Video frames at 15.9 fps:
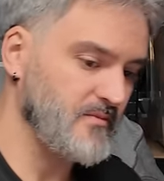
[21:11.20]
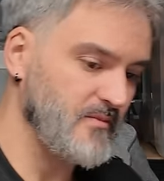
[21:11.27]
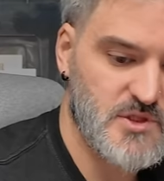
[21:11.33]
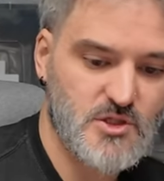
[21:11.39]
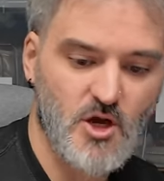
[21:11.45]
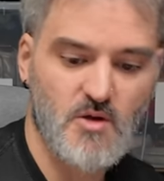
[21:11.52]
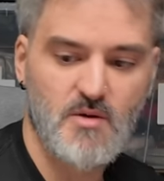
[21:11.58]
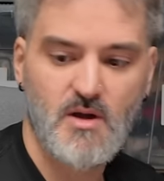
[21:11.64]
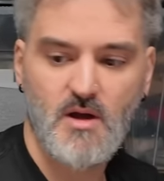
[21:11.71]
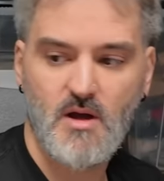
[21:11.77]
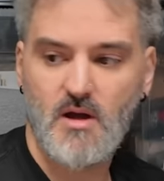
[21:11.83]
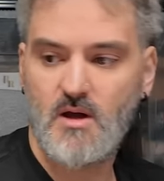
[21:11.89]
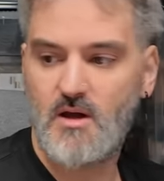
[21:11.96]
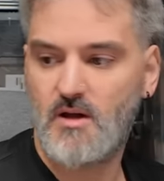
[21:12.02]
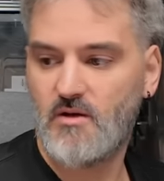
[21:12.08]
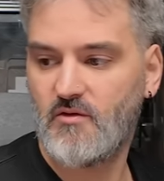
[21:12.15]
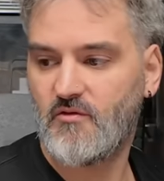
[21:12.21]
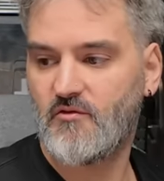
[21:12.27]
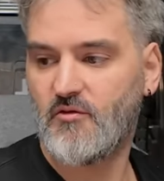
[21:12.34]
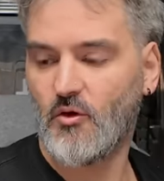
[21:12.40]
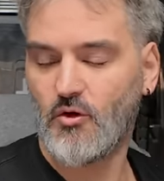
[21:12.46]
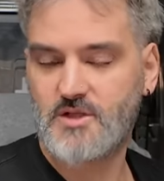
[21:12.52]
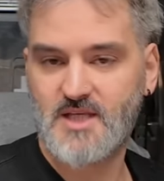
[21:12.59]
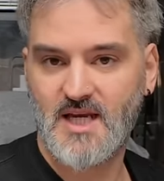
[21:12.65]
So,
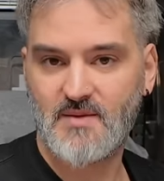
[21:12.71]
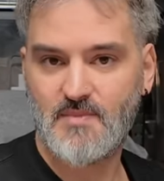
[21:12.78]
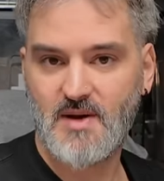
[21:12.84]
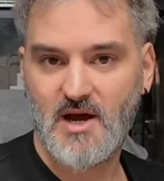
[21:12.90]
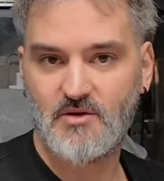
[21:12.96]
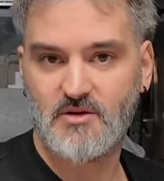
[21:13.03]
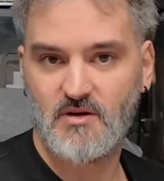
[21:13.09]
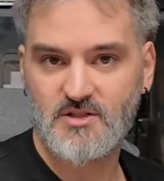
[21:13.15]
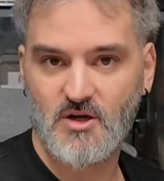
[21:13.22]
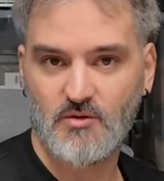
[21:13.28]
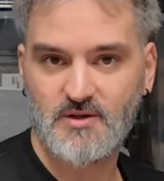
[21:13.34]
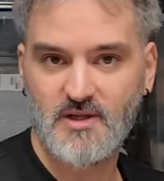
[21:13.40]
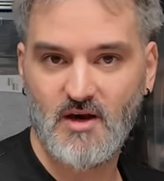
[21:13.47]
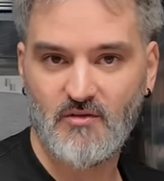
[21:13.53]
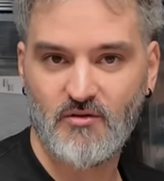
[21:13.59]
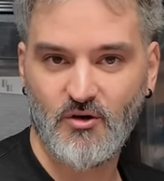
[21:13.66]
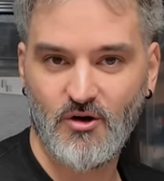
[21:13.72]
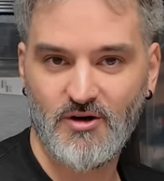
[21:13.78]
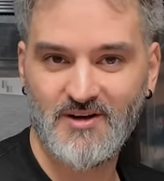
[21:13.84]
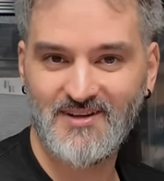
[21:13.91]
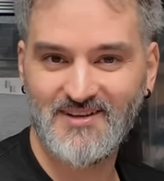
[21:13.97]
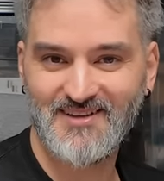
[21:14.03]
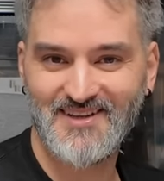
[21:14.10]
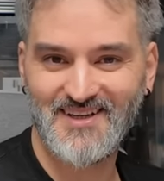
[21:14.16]
£14 I sold that for.
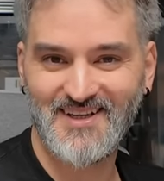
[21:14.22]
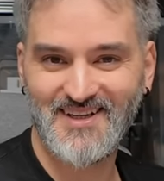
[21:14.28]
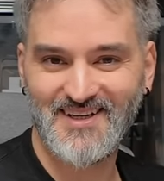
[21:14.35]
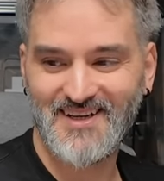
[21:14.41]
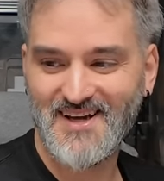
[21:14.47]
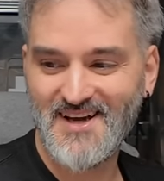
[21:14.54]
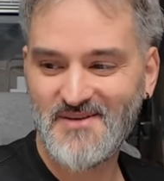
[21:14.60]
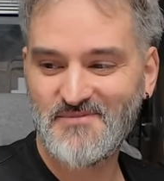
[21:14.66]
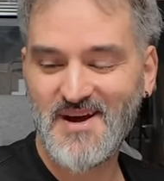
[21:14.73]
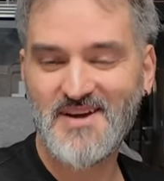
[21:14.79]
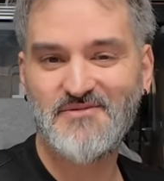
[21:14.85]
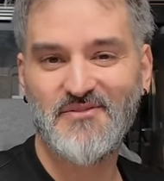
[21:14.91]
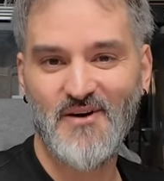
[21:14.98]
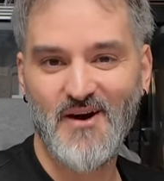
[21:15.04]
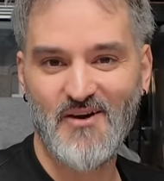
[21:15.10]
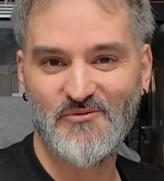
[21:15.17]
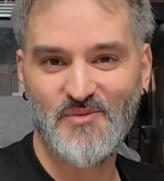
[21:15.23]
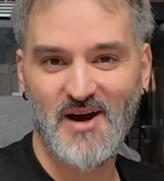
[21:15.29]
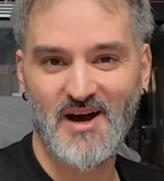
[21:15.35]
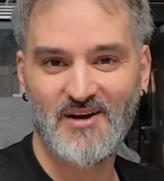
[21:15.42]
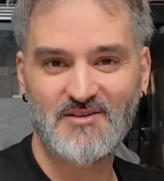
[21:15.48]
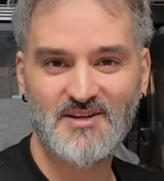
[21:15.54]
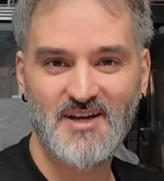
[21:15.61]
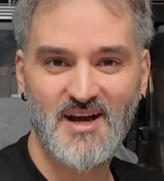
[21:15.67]
Paid
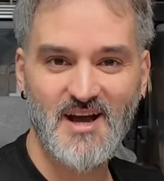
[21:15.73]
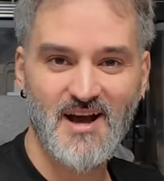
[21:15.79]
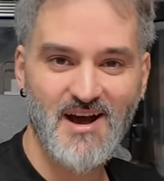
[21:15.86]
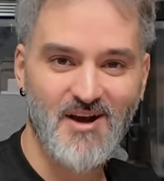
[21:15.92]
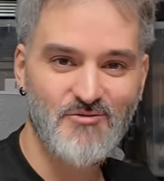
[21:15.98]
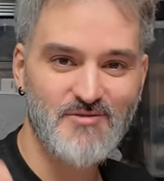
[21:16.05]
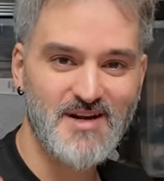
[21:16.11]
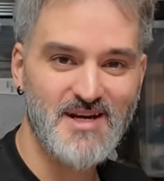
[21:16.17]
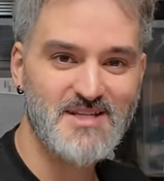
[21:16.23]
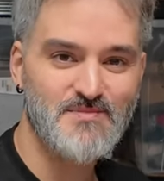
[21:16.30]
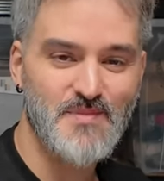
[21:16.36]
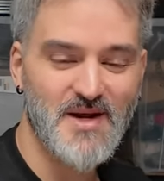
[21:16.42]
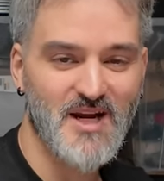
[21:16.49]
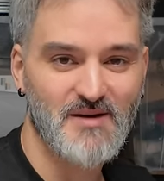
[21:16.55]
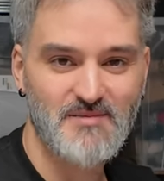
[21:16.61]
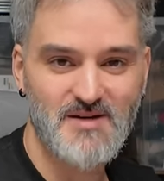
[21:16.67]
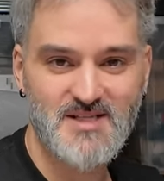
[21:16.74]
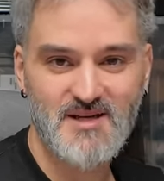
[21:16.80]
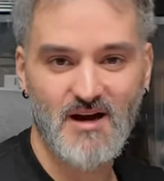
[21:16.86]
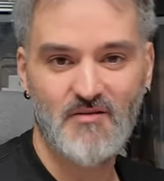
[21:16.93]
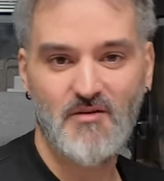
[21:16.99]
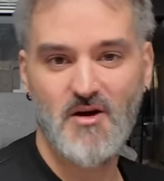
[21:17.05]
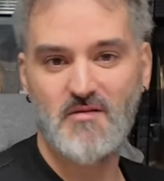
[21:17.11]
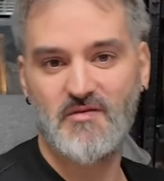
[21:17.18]
£5. Aries, big up
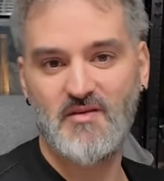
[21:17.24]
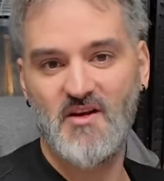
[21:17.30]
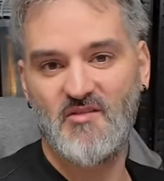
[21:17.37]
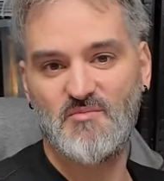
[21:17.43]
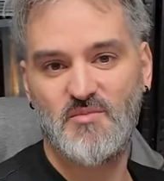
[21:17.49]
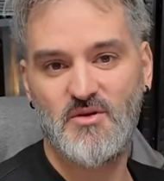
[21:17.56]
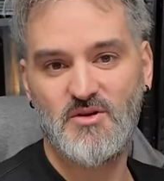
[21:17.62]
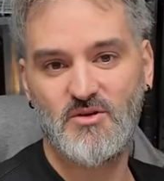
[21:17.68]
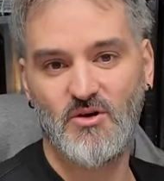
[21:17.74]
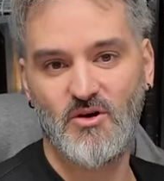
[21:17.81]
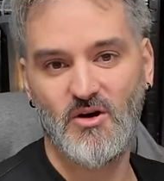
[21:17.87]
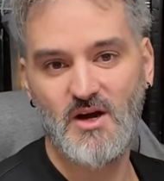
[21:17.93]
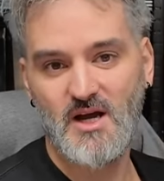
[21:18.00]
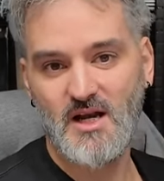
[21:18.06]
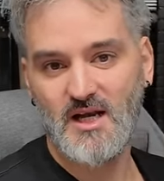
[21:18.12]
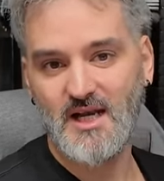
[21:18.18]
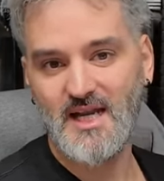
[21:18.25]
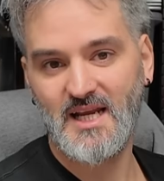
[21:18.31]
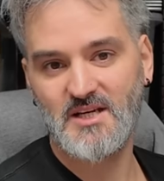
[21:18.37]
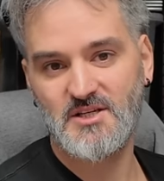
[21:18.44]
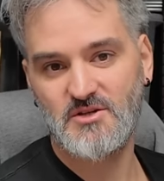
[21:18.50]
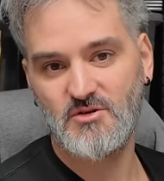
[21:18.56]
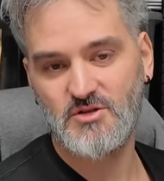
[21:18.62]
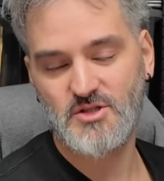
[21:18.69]
yourself. Hopefully I've put your
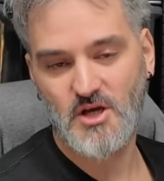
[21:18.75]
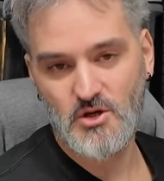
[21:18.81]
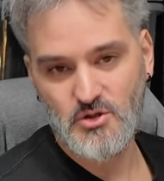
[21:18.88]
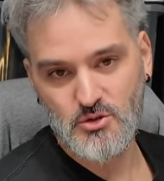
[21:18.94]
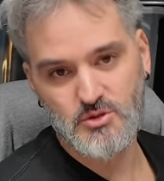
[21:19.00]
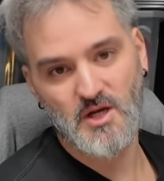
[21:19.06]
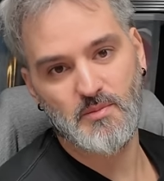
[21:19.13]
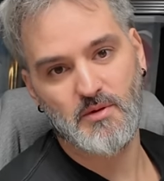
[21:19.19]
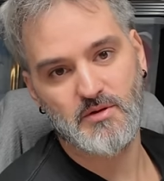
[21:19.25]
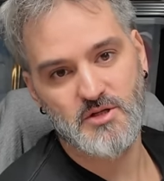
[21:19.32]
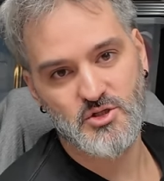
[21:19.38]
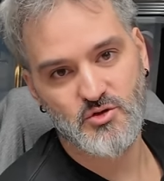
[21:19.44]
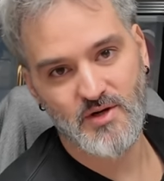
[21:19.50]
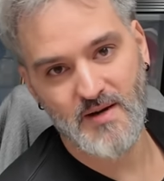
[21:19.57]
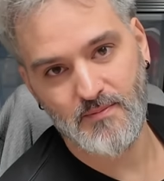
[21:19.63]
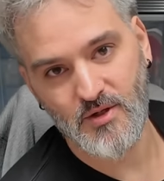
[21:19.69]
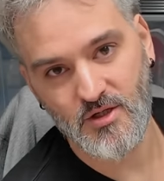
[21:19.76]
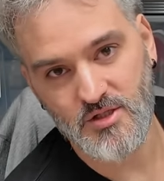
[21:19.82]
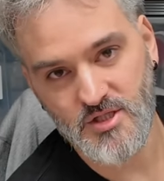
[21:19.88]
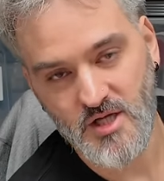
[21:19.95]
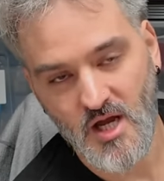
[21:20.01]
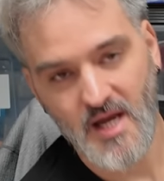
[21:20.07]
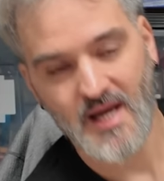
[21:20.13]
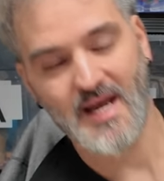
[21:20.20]
links and your socials up on the screen
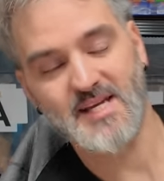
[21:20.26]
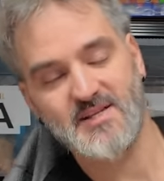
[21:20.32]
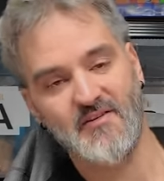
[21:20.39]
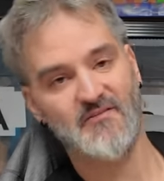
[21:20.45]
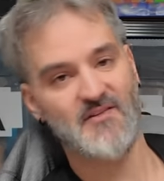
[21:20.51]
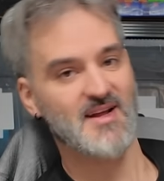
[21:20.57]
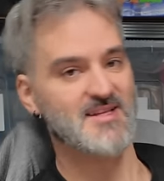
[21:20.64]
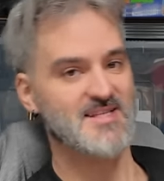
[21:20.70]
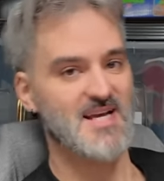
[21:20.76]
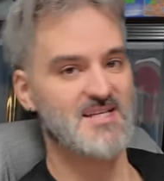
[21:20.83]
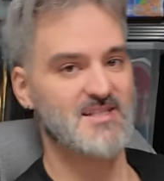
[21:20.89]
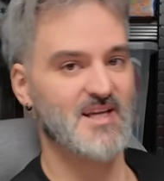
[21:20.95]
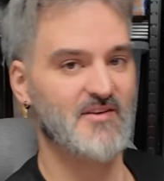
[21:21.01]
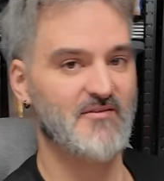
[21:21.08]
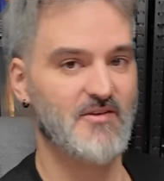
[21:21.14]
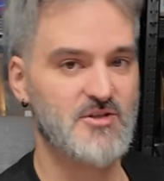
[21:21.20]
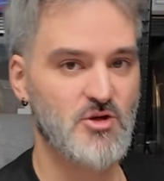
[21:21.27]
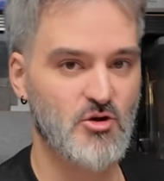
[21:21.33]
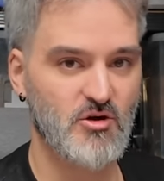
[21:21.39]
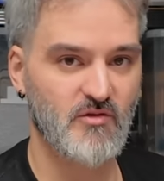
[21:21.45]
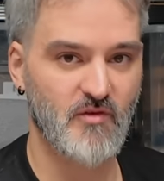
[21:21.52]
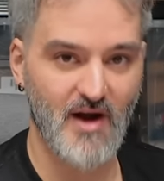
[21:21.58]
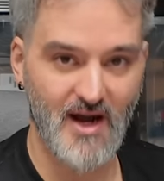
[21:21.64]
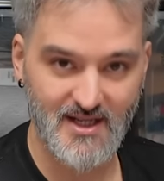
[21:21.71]
because he's a fantastic
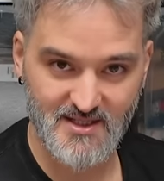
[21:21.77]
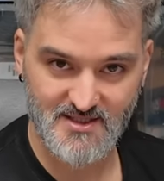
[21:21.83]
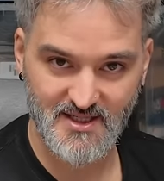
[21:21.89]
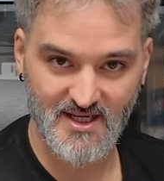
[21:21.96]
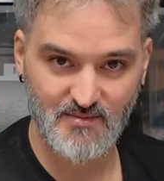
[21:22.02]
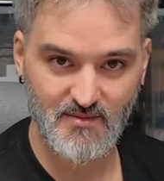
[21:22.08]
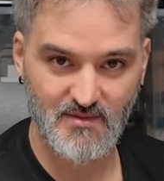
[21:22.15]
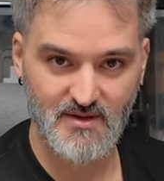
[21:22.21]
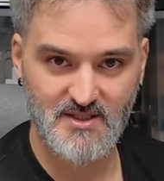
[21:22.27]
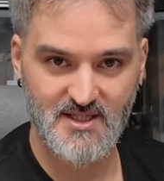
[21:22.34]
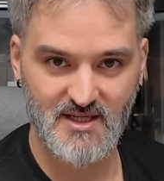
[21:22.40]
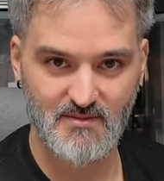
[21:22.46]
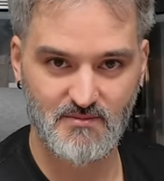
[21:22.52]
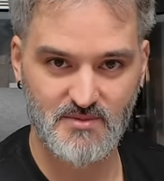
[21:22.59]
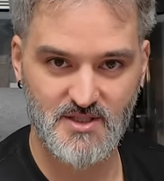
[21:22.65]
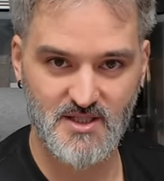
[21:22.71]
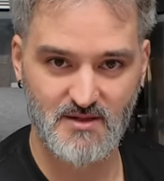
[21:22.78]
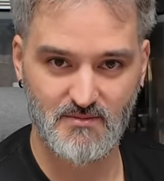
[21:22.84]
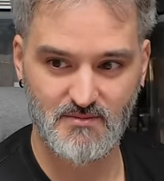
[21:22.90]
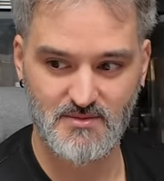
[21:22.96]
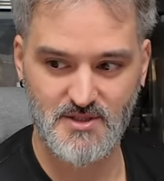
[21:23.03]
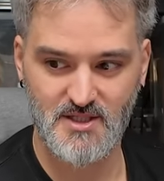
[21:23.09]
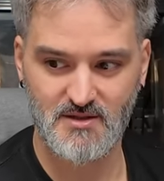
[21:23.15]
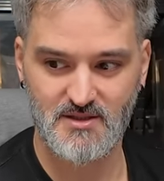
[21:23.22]
photographer and
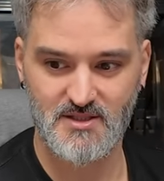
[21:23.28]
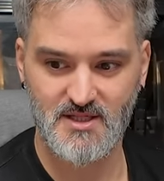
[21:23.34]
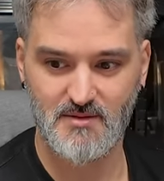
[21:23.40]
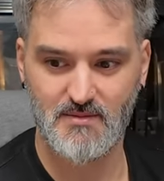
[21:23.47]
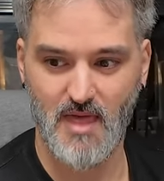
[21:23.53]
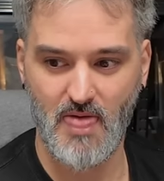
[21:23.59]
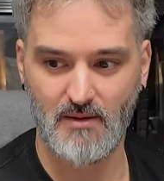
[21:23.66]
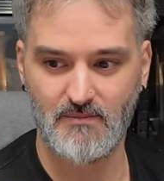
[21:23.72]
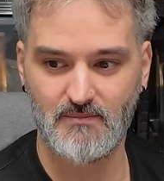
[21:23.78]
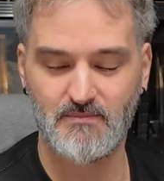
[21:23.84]
cinematographer,